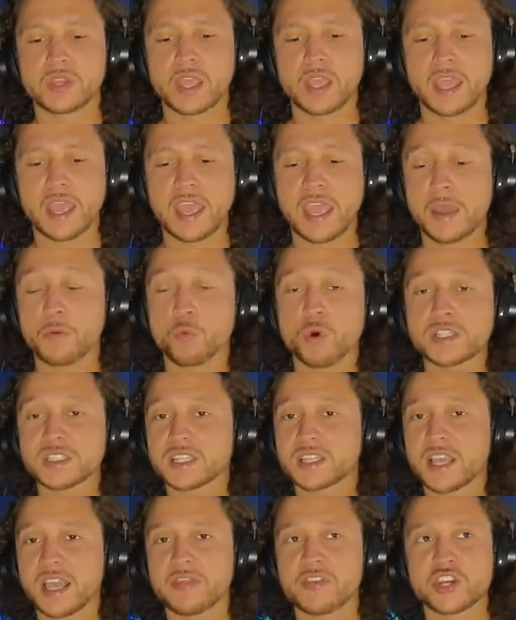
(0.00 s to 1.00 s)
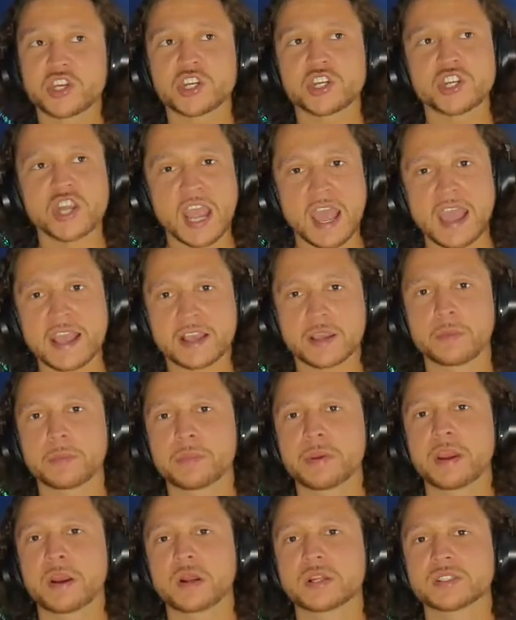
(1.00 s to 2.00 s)
And once again, the Shaq
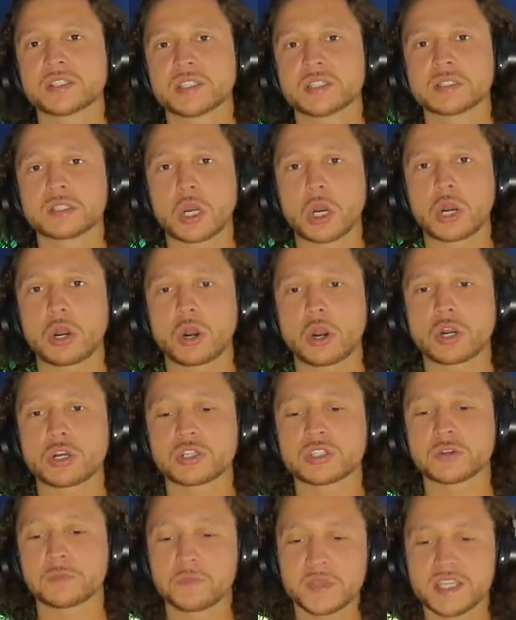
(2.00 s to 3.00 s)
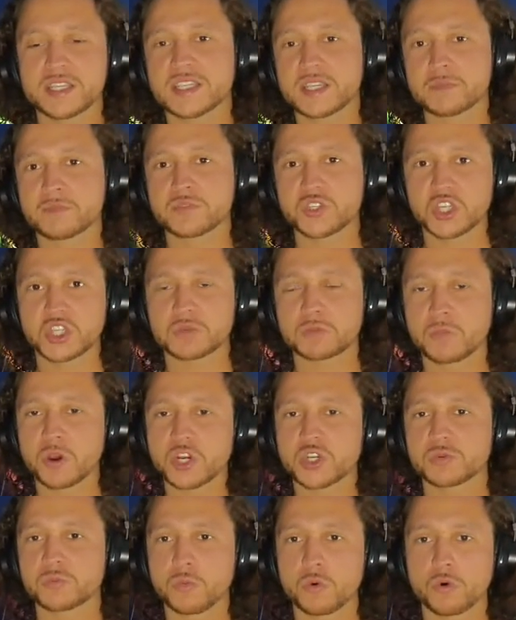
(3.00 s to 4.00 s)
comparisons are to me seem just
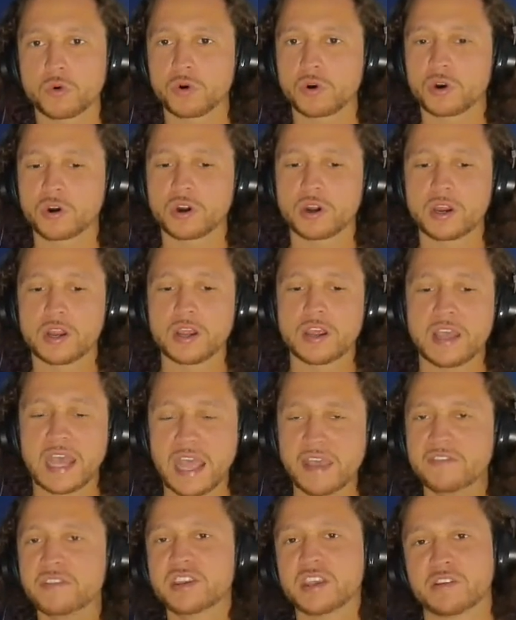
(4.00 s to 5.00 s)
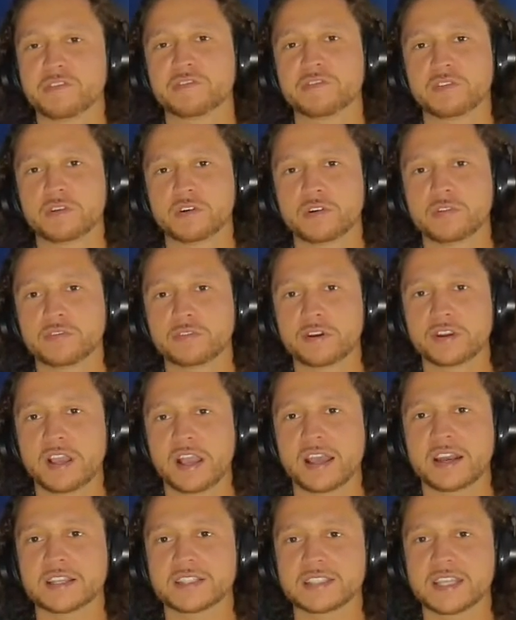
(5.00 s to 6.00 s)
much more evident for
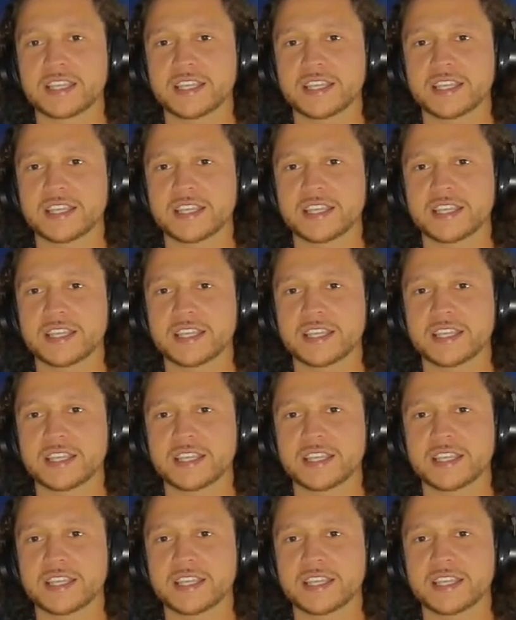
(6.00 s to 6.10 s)
Giannis.